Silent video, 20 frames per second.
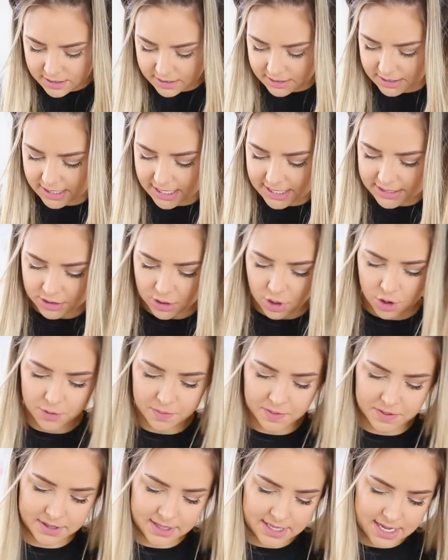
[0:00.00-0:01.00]
So let's
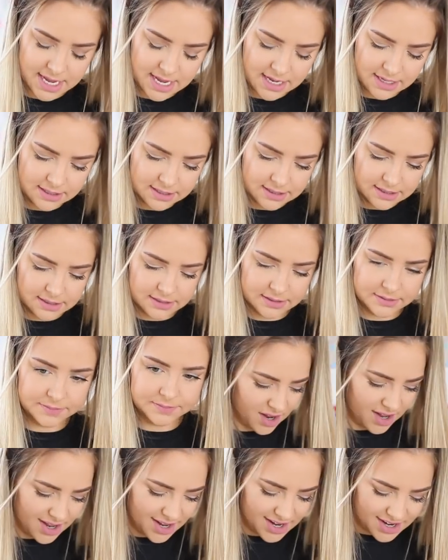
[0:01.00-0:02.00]
open
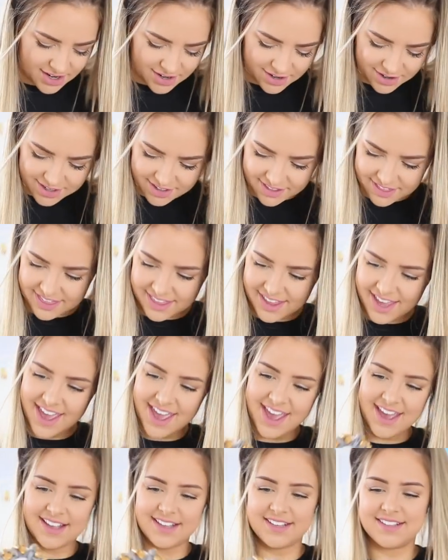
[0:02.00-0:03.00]
this. Look at
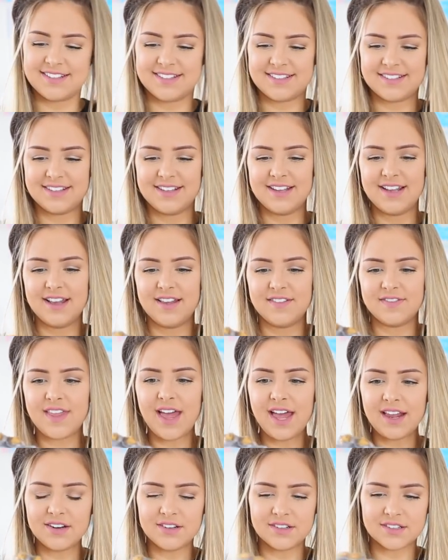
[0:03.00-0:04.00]
this.
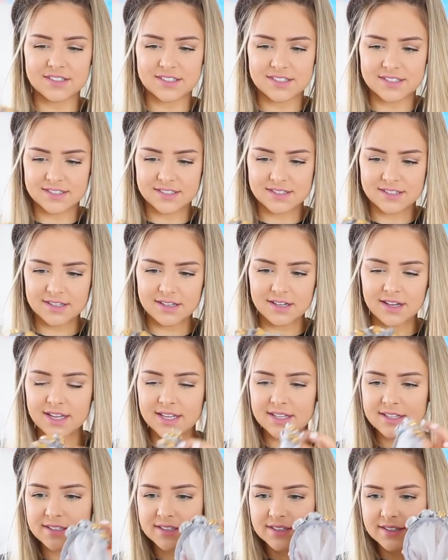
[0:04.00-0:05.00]
That looks
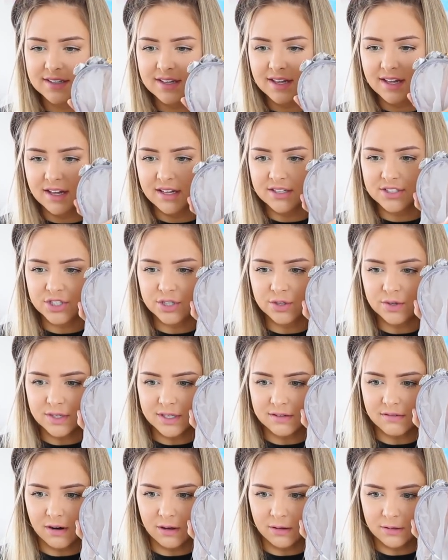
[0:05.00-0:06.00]
like a
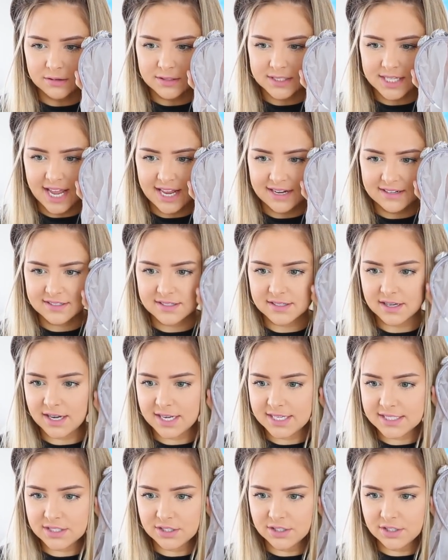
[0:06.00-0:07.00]
2-year-old's head
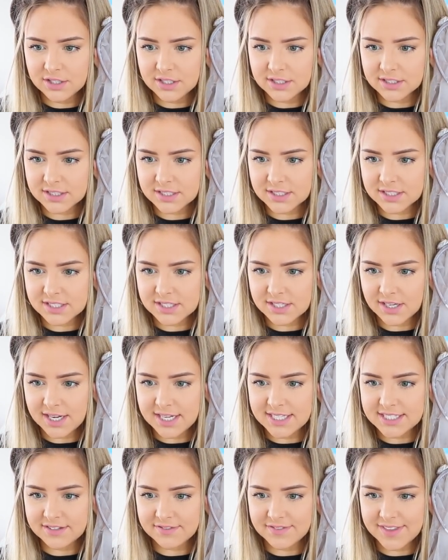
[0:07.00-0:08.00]
size. Look at the
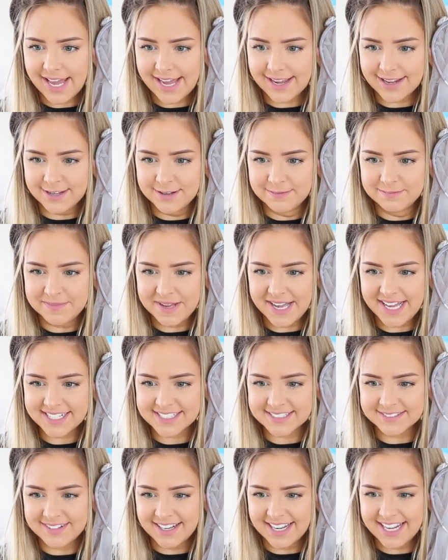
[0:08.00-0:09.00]
size of that compared
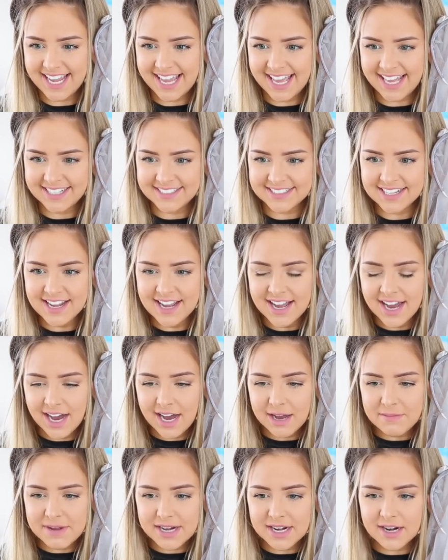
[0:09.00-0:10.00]
to my head.
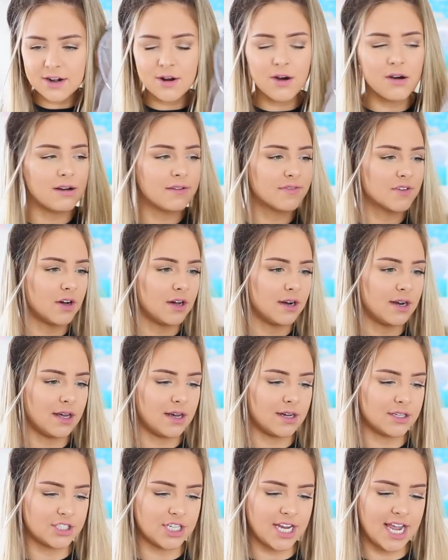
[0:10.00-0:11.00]
I mean, I know I've got a
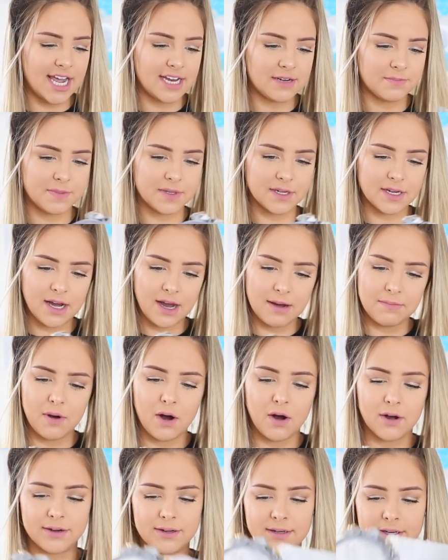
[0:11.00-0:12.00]
large head, but come
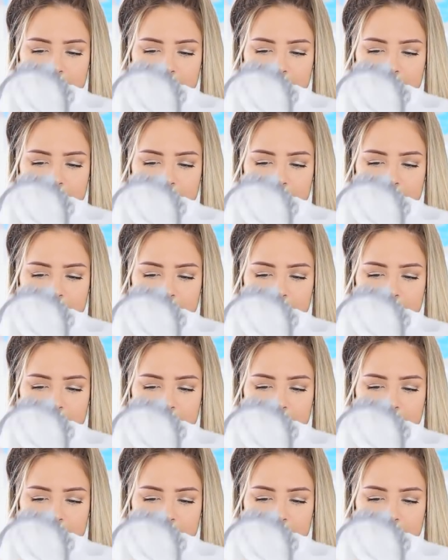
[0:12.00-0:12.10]
on.